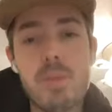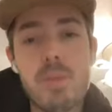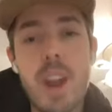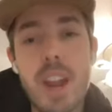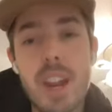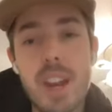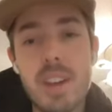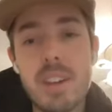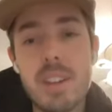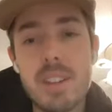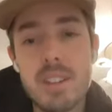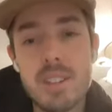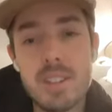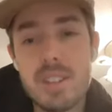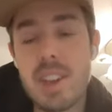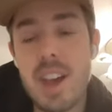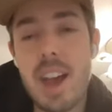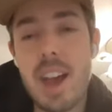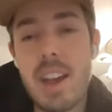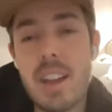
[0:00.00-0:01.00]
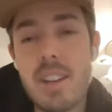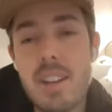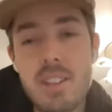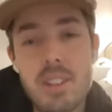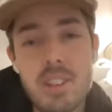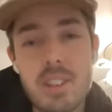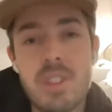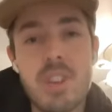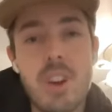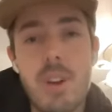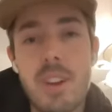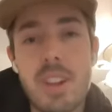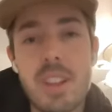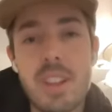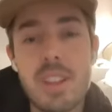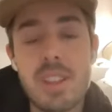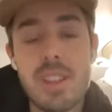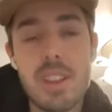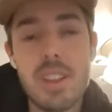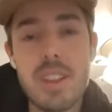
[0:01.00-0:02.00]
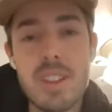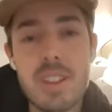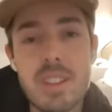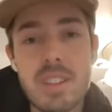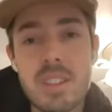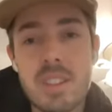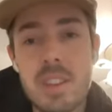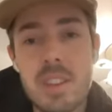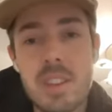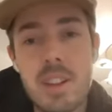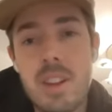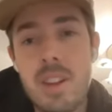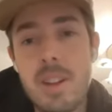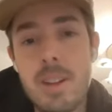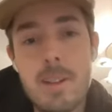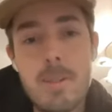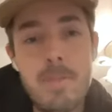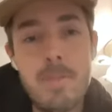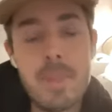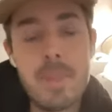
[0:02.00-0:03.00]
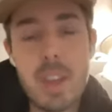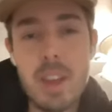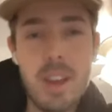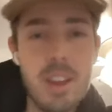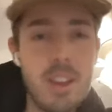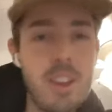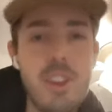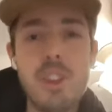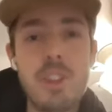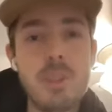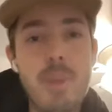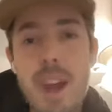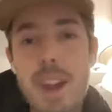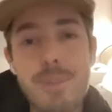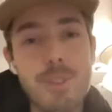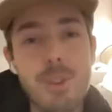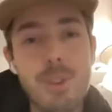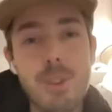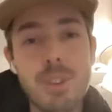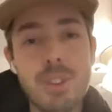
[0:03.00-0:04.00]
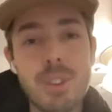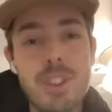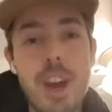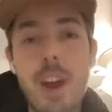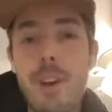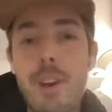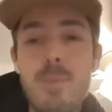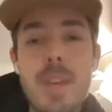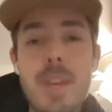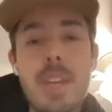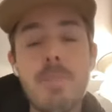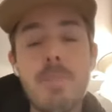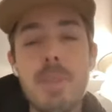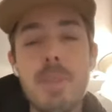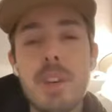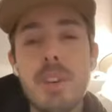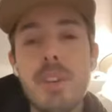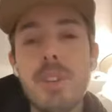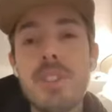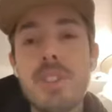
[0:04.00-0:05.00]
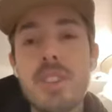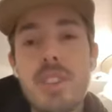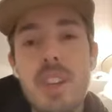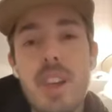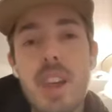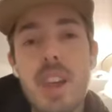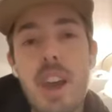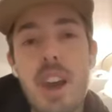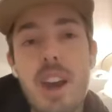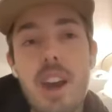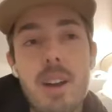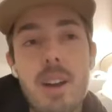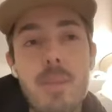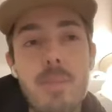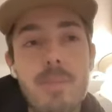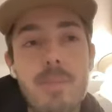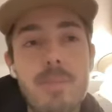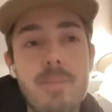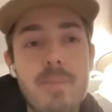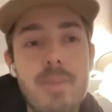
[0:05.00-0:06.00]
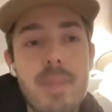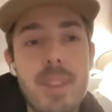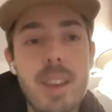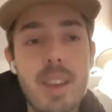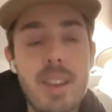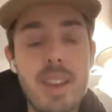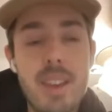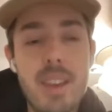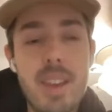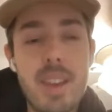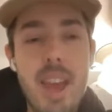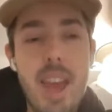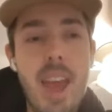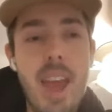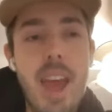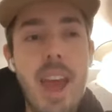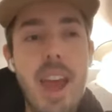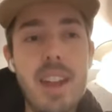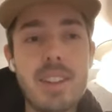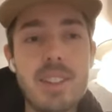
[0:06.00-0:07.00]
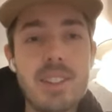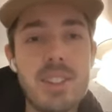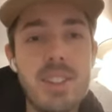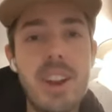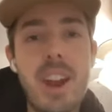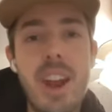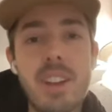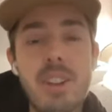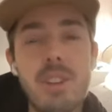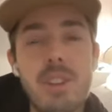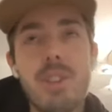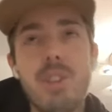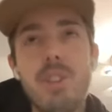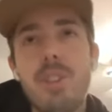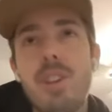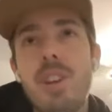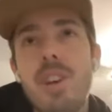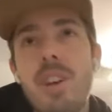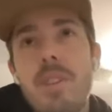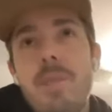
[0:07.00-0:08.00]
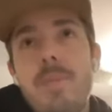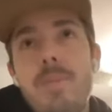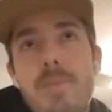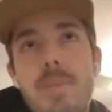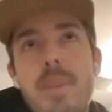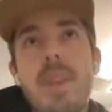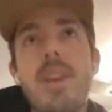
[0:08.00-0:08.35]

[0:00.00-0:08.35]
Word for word: operator side, just knowing that there's a huge amount of cool stuff being built, um, and that I could